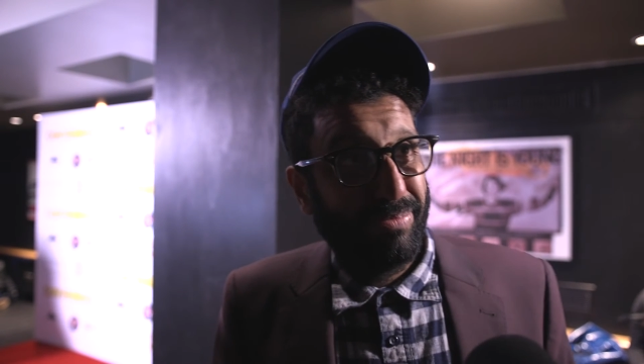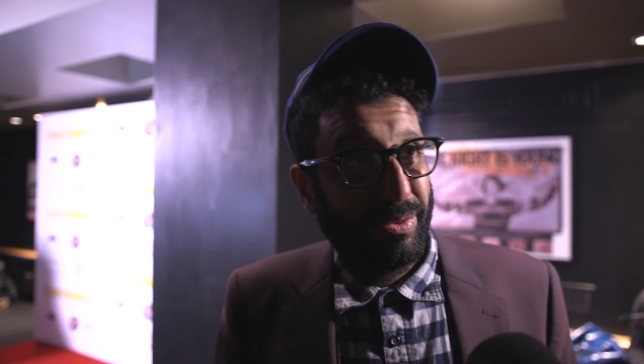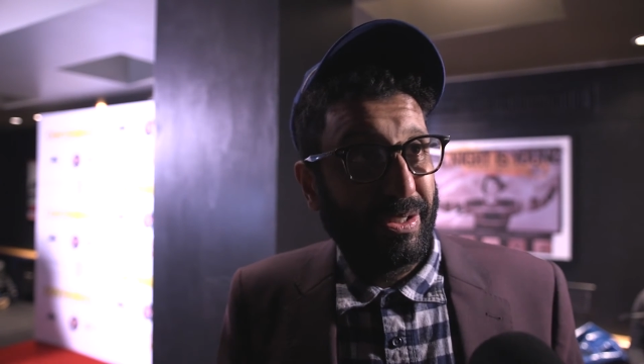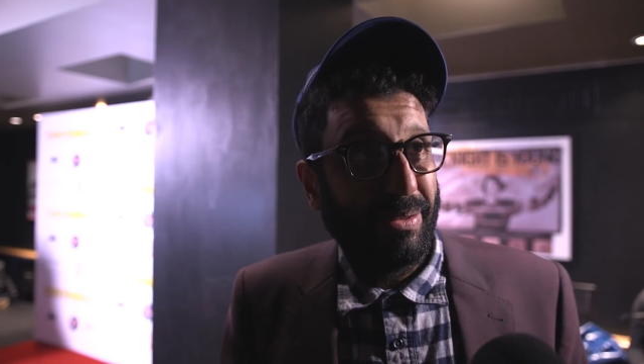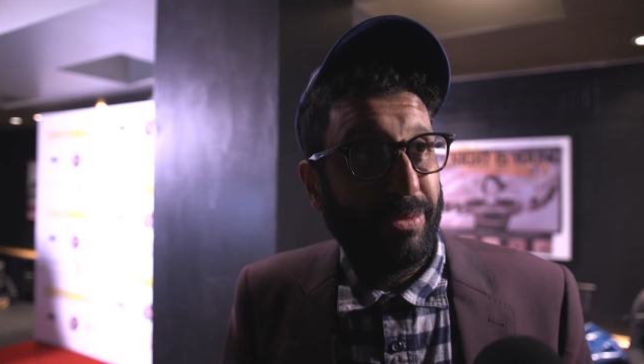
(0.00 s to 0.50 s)

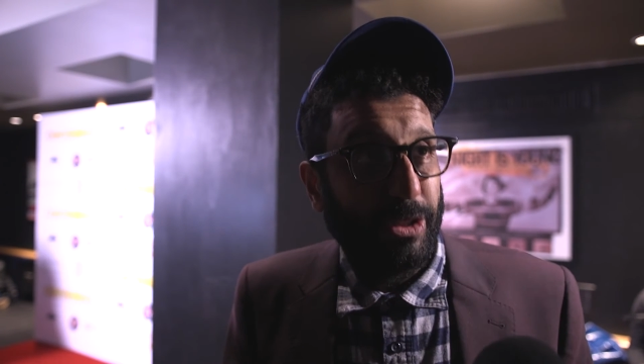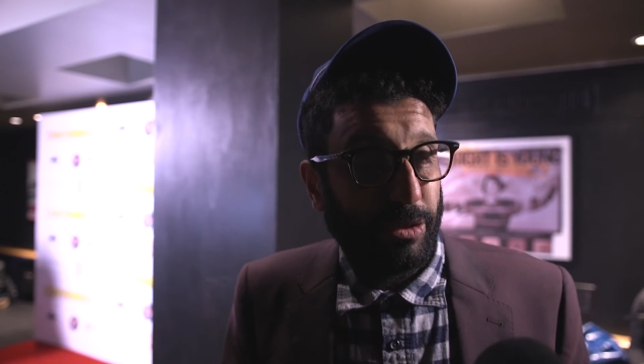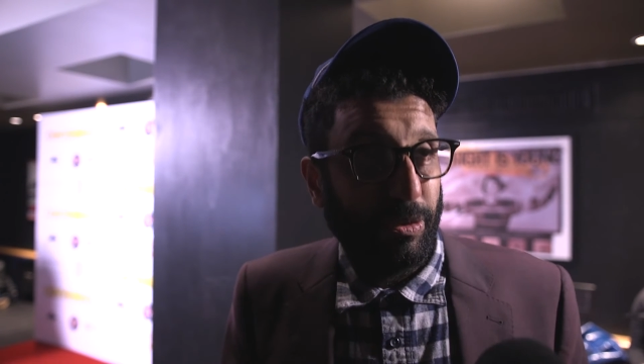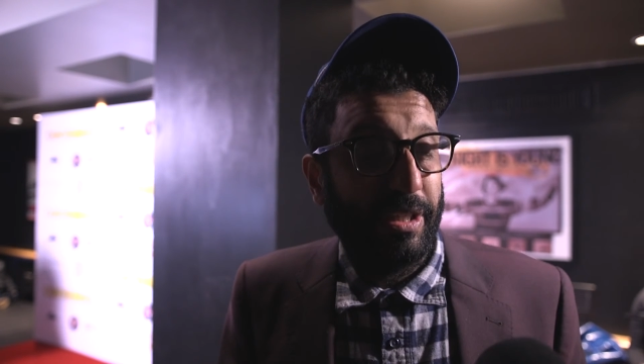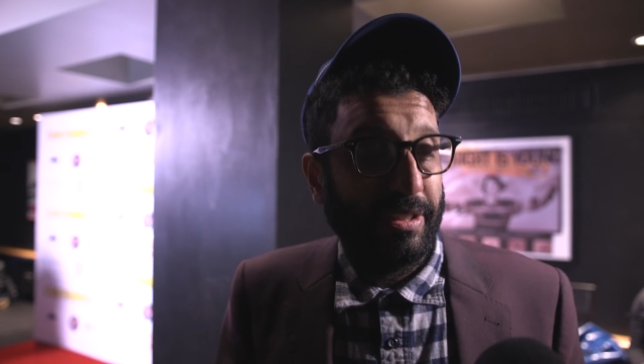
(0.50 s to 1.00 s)
So I'm
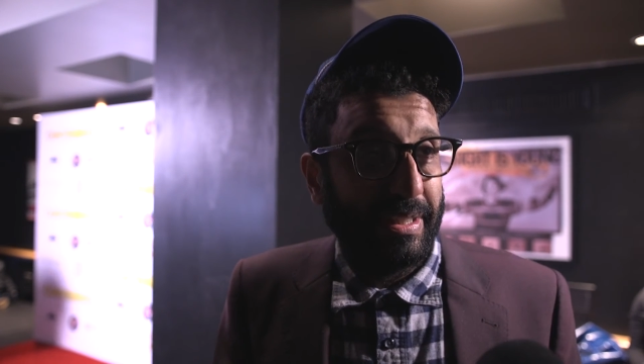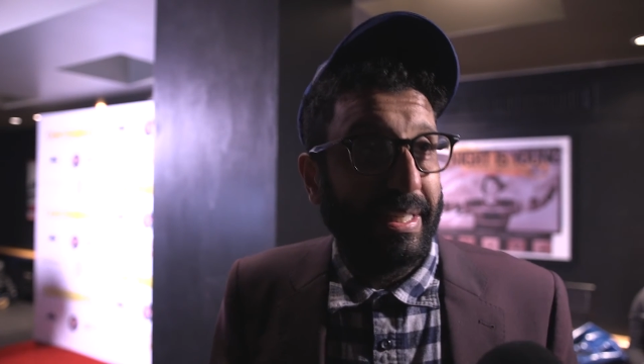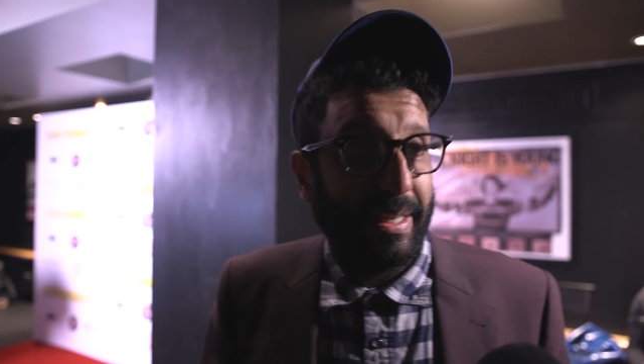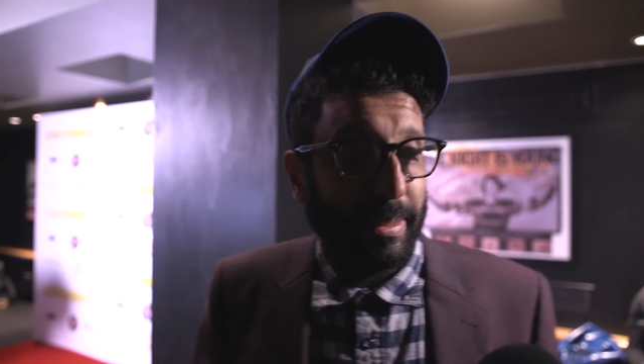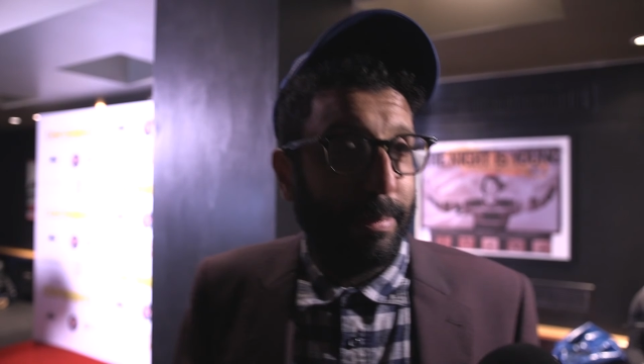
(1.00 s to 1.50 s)
just rehearsing
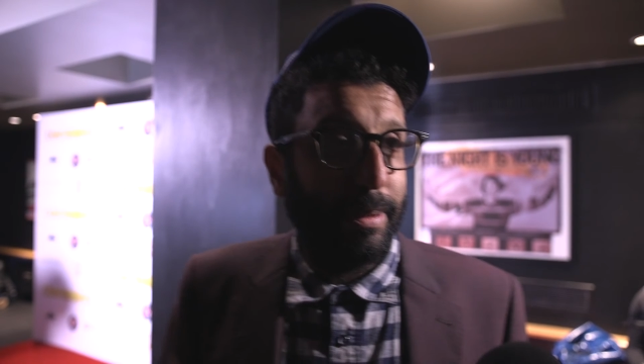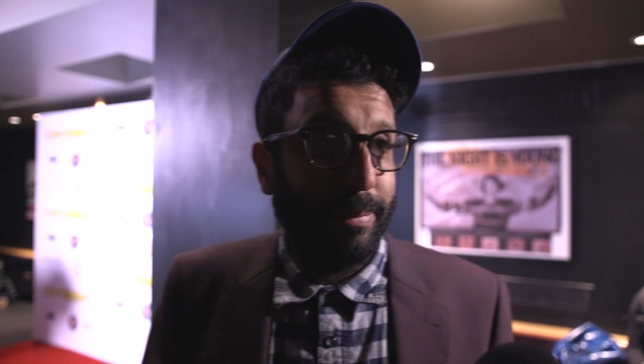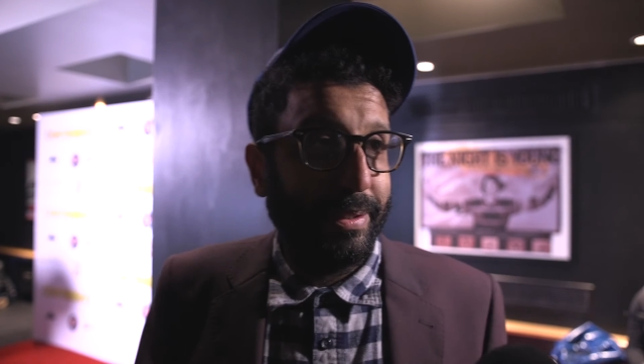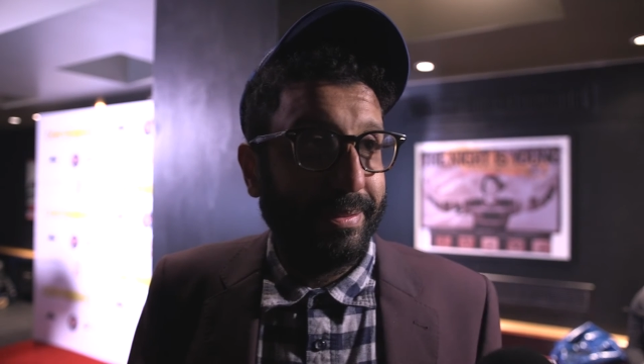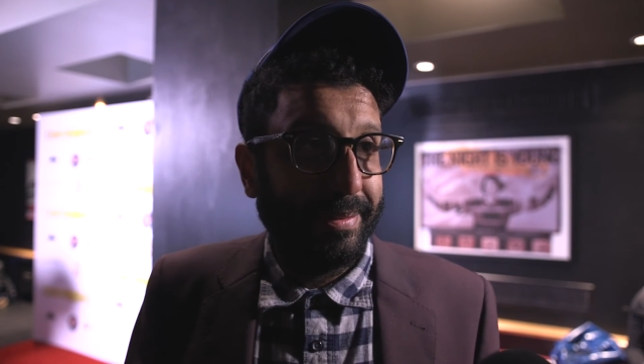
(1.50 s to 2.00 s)
that at the
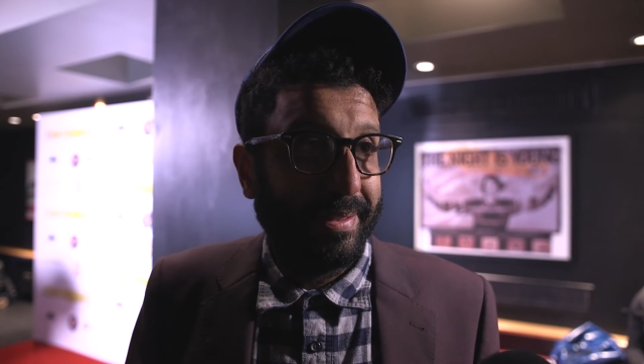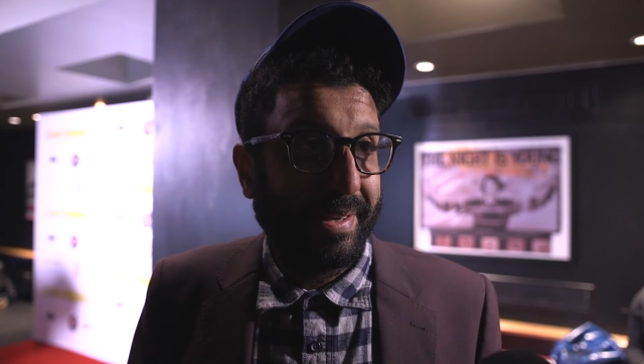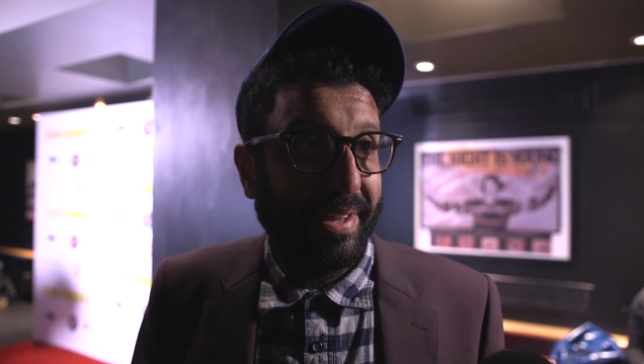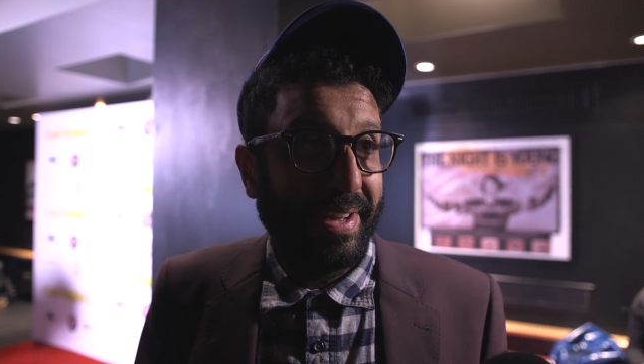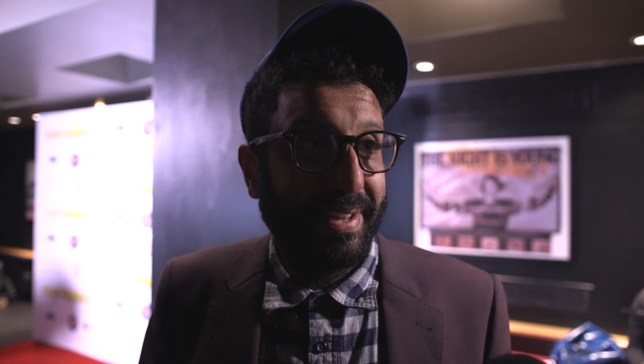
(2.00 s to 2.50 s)
moment.
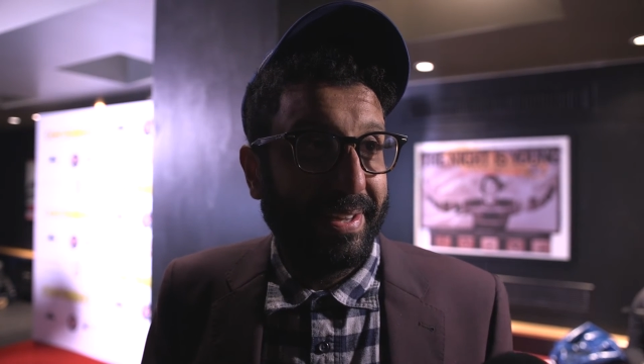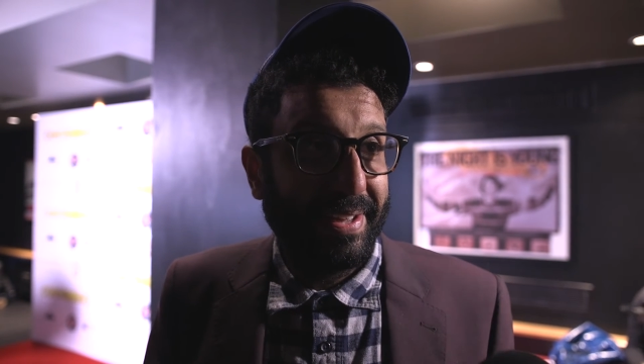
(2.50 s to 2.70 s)
Yeah.